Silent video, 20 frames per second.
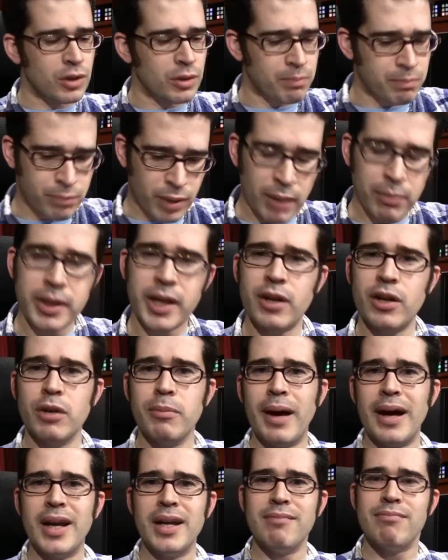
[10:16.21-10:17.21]
You'll probably hear
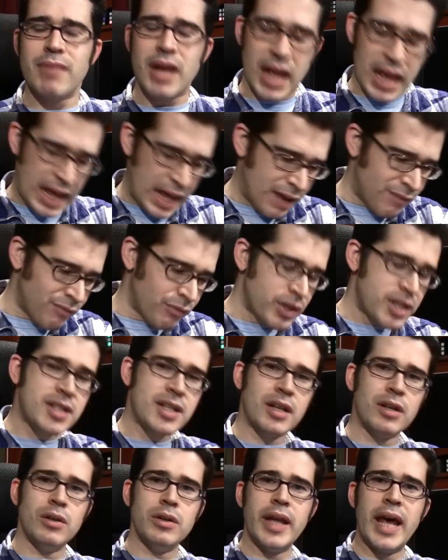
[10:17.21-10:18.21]
about it every
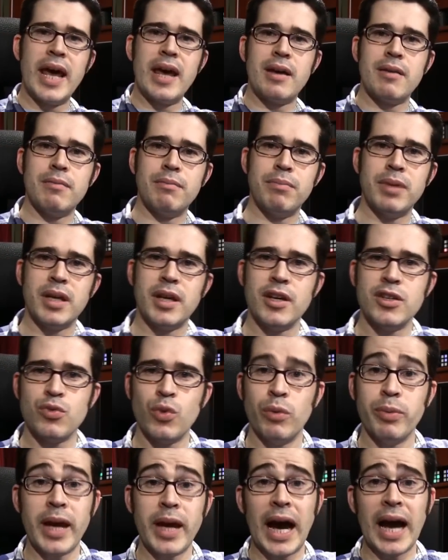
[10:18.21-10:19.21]
single day because
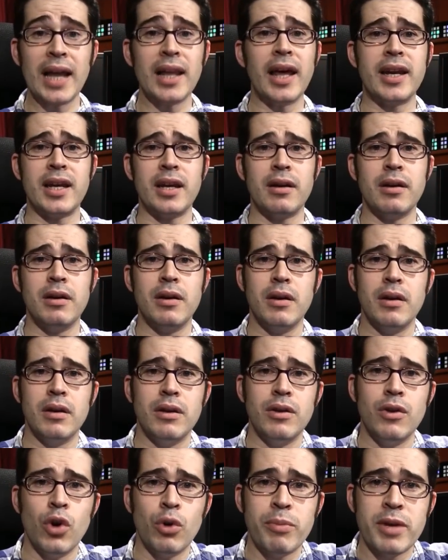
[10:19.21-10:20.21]
we'll be highlighting
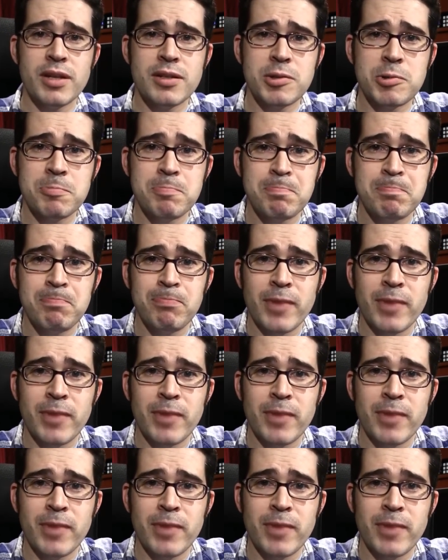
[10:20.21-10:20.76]
Gnomies,